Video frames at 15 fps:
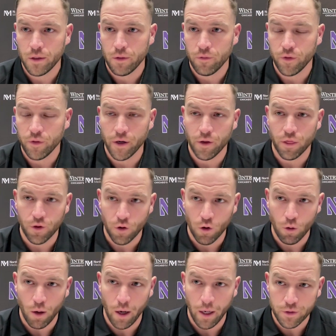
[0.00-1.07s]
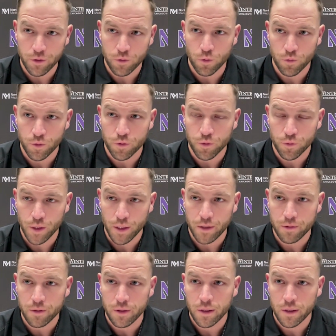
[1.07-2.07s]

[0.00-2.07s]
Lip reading: very thorough high school recruiting.